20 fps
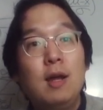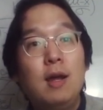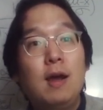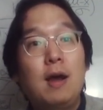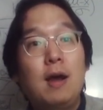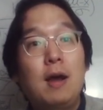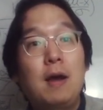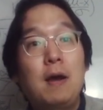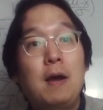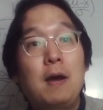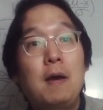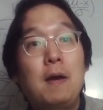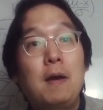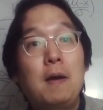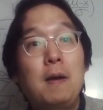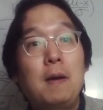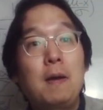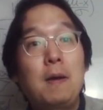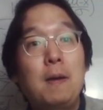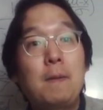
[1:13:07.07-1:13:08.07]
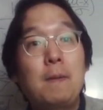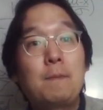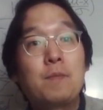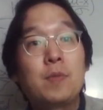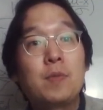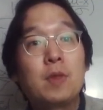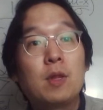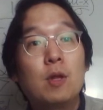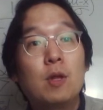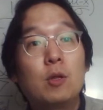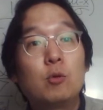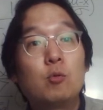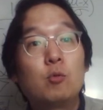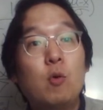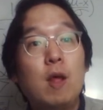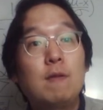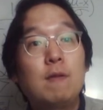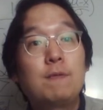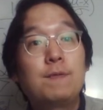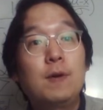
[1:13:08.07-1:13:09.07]
12
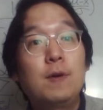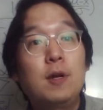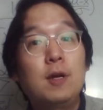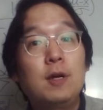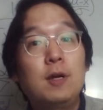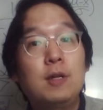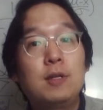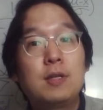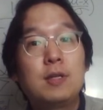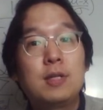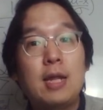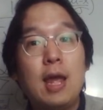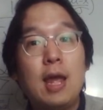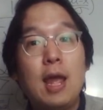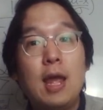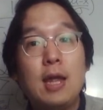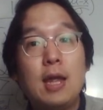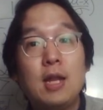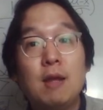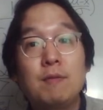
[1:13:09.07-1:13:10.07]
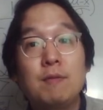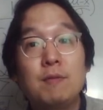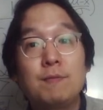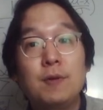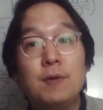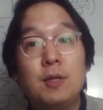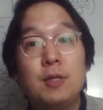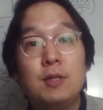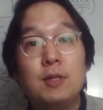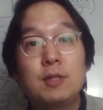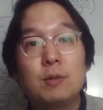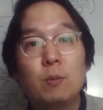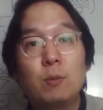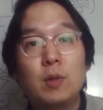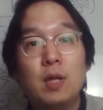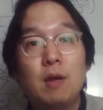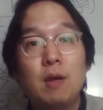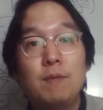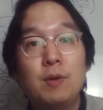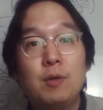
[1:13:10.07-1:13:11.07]
font, yeah, 11 font,
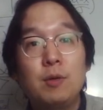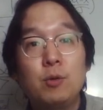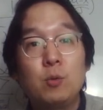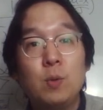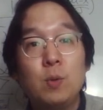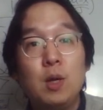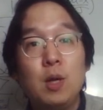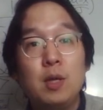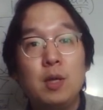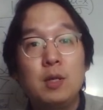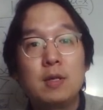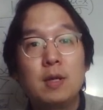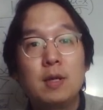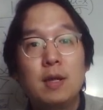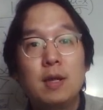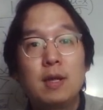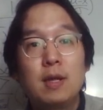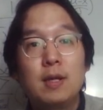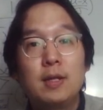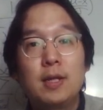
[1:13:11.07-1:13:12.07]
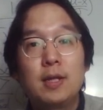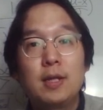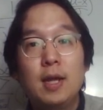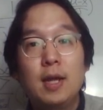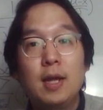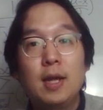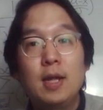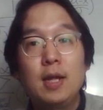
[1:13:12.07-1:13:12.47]
whatever you want, okay?